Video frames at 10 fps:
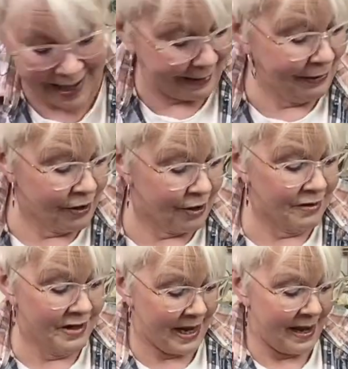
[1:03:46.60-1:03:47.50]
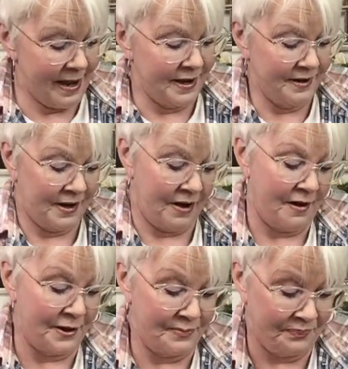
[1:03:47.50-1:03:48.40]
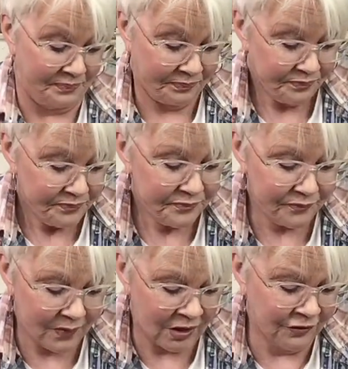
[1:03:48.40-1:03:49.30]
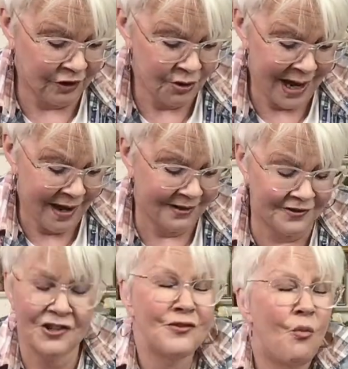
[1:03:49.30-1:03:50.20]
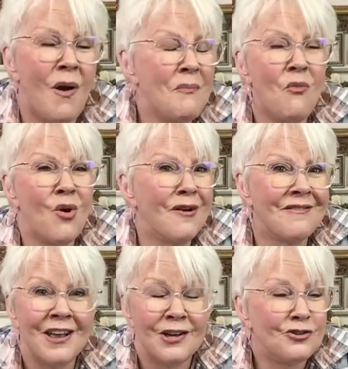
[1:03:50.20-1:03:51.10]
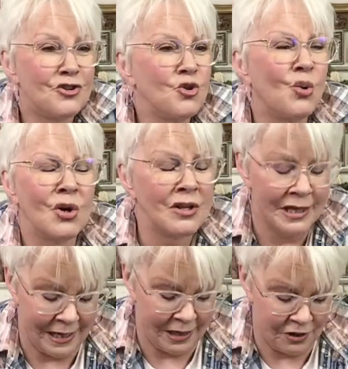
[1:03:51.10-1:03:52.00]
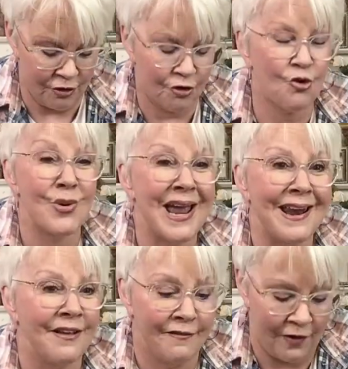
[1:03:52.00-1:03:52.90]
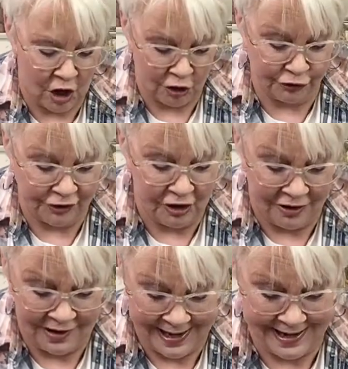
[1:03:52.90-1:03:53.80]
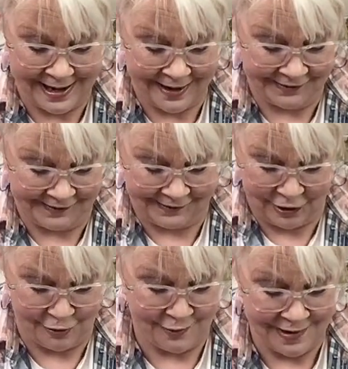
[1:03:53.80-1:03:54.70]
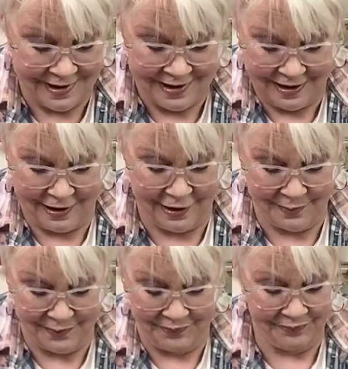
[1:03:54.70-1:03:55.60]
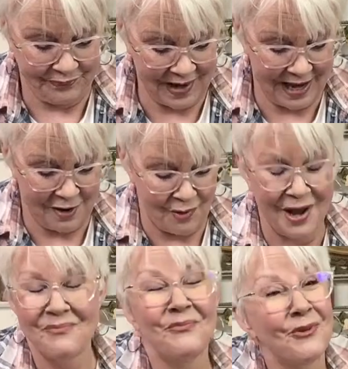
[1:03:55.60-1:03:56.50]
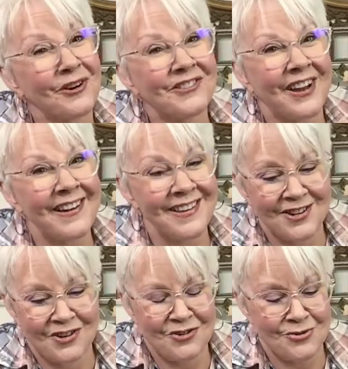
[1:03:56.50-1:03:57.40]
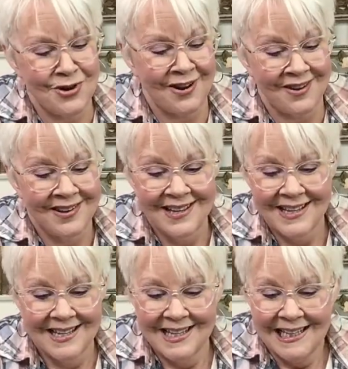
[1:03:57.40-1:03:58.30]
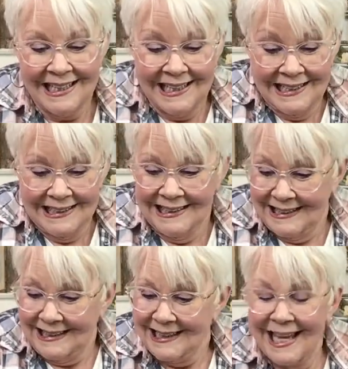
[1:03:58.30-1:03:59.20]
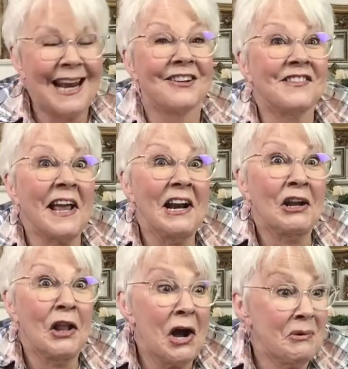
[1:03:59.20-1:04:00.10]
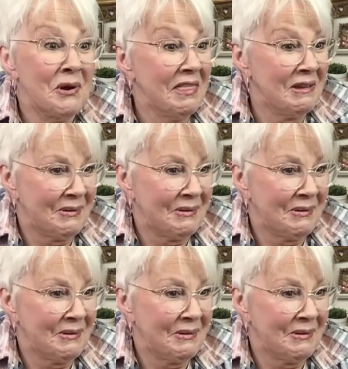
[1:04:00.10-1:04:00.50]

I learned, and um, so yeah, it's just one more tool in your creative arsenal, I guess. So um, anyway, we're excited to. Uh, get excited along with